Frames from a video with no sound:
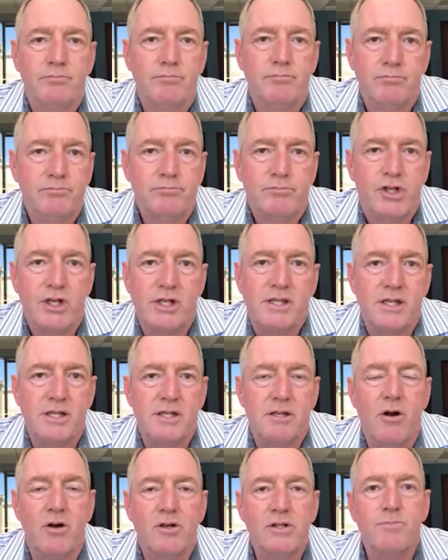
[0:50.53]
just as
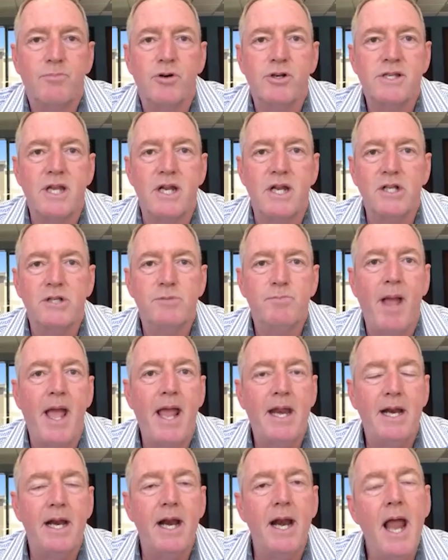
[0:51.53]
large a percentage
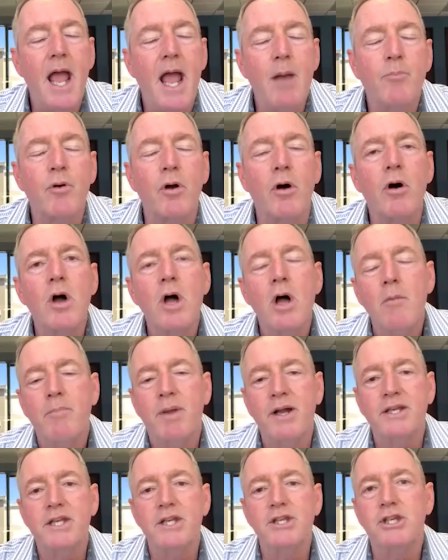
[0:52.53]
paid it in April.
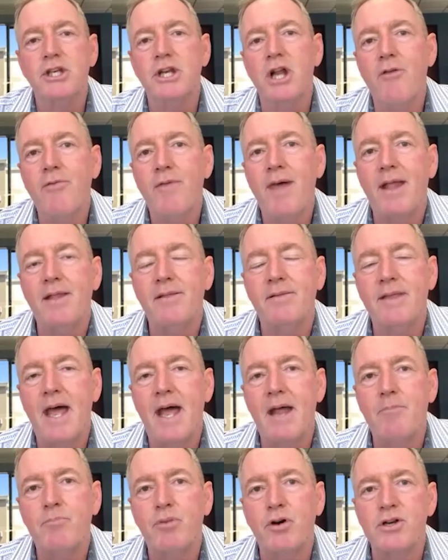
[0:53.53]
But did you know that
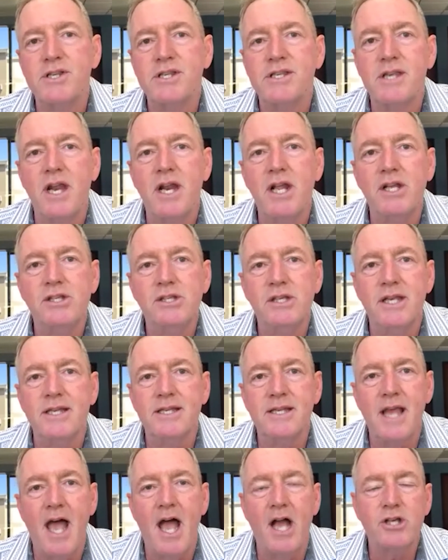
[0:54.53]
that percentage
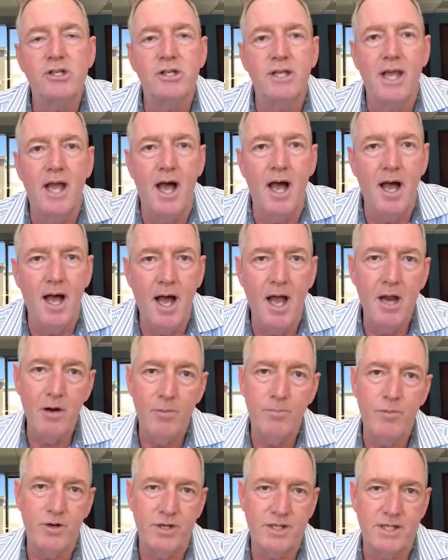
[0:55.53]
is actually a higher
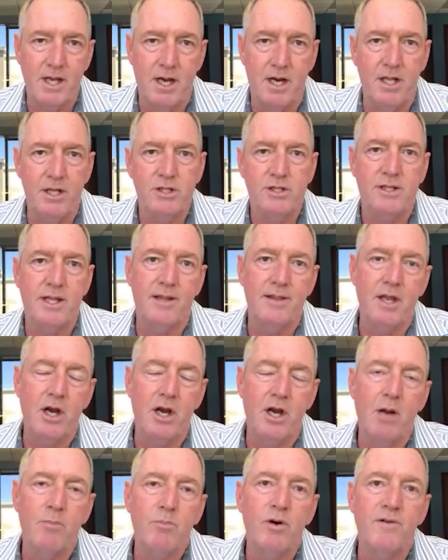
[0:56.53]
percentage than the
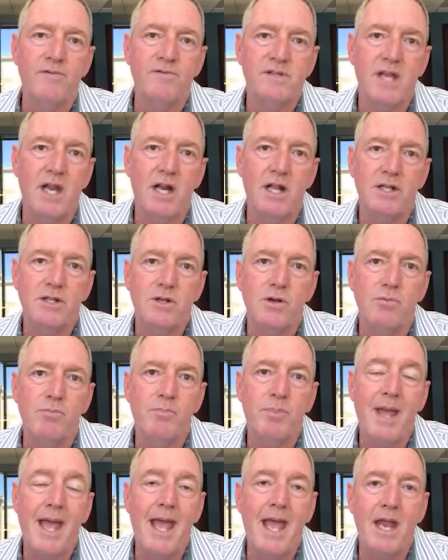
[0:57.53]
number of tenants who
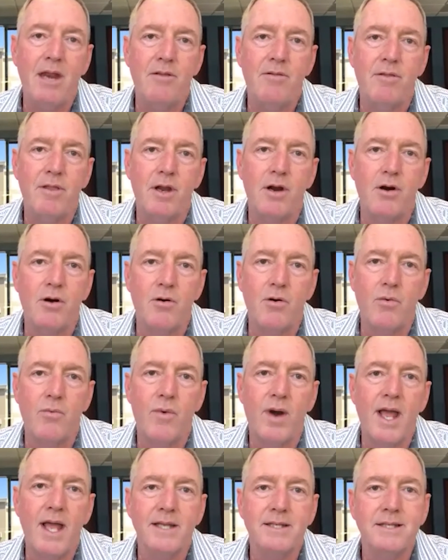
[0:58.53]
paid their
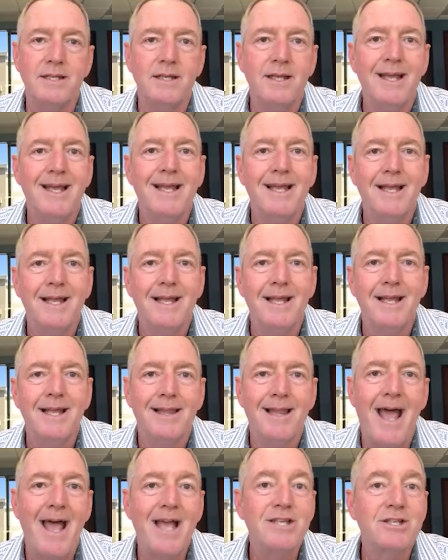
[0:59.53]
rent
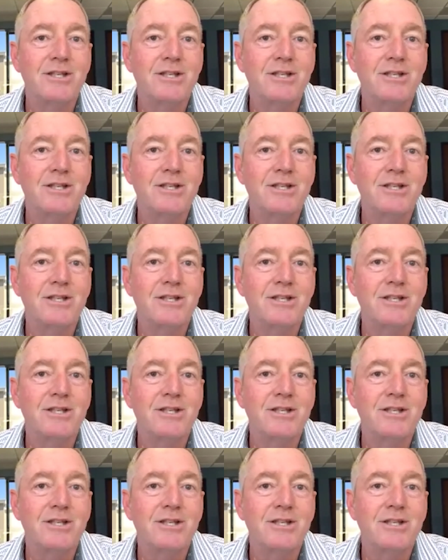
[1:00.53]
last